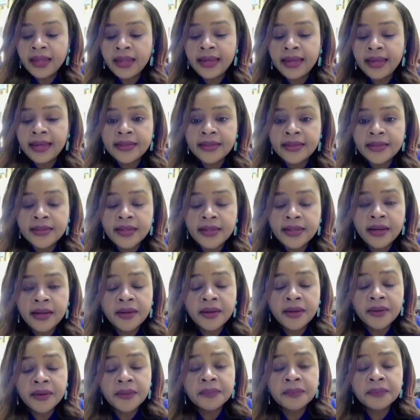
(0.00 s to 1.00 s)
and
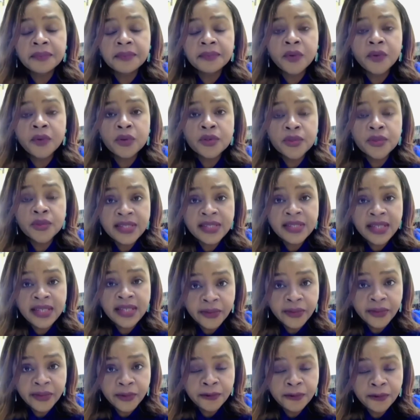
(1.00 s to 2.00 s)
um, also
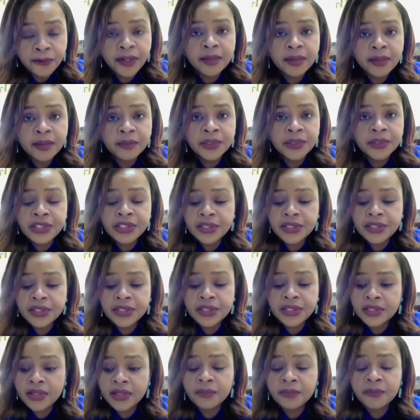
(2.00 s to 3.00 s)
Sinopharm, which
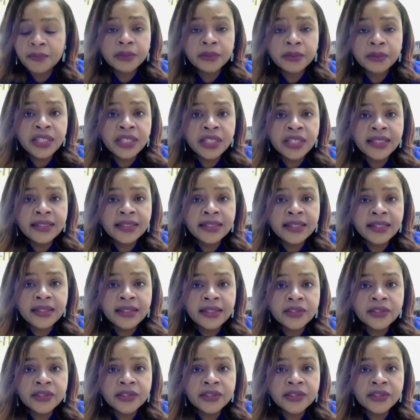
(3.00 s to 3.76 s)
is um, from China.